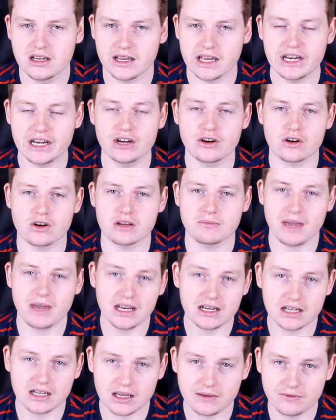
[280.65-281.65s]
And he'd already
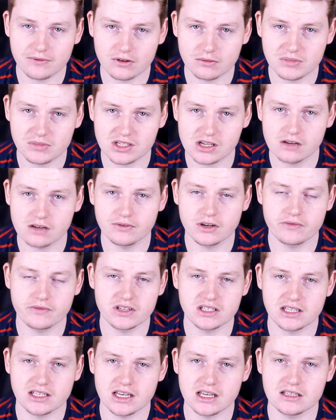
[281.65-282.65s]
made a name for himself
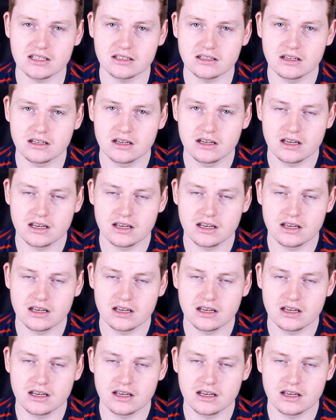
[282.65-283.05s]
overseas